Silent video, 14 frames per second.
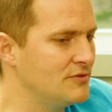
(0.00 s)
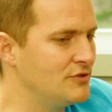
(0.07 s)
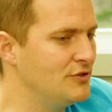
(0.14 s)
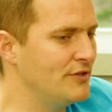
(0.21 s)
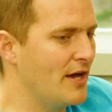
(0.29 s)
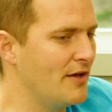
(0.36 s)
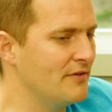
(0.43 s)

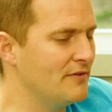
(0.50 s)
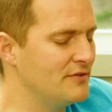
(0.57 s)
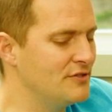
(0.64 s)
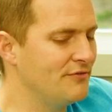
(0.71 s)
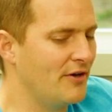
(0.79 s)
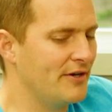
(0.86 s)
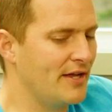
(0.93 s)
too down
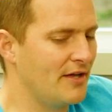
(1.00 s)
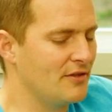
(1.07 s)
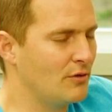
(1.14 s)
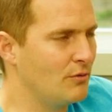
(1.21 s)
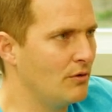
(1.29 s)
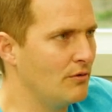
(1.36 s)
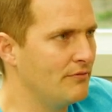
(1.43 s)
too far down the
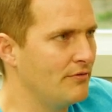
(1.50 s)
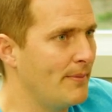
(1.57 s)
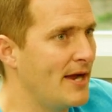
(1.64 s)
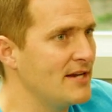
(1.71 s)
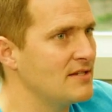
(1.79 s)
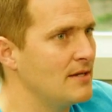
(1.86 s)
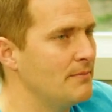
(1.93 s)
quote from
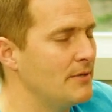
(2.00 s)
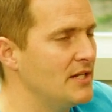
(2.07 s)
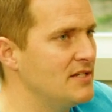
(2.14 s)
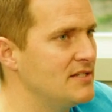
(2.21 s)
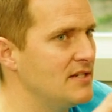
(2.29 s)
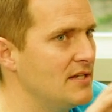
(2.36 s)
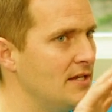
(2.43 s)
Einstein, but
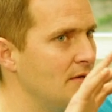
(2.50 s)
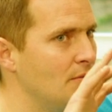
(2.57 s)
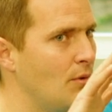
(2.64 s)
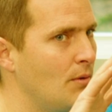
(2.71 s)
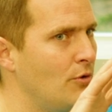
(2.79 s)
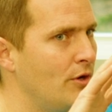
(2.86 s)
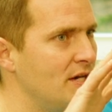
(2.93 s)
he, he at
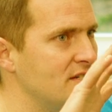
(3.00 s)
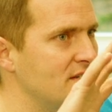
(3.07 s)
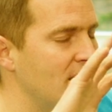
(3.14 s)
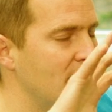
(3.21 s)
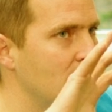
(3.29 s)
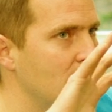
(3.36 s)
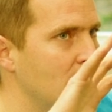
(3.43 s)
one point he
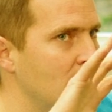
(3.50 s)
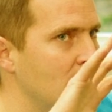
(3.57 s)
said,